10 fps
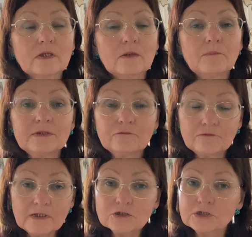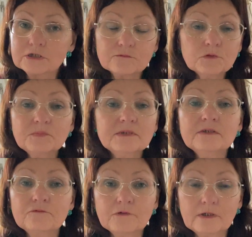But functions would be
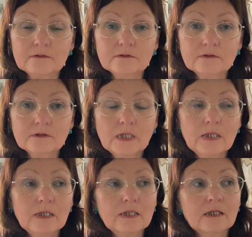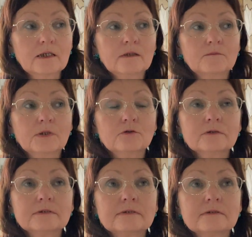different
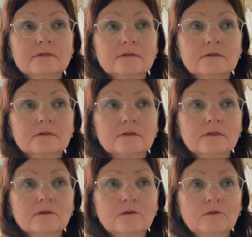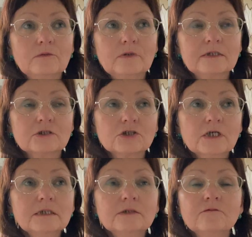because
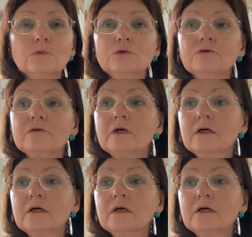associative model